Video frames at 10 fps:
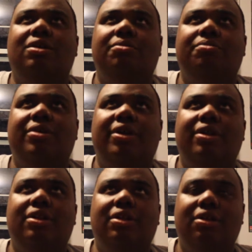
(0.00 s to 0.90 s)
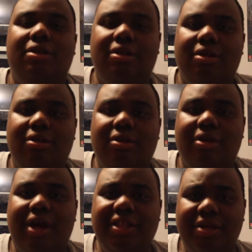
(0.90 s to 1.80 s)
But
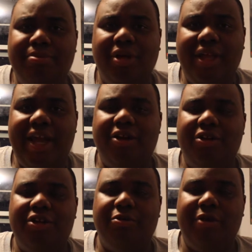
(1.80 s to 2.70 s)
I think Bill Hader did a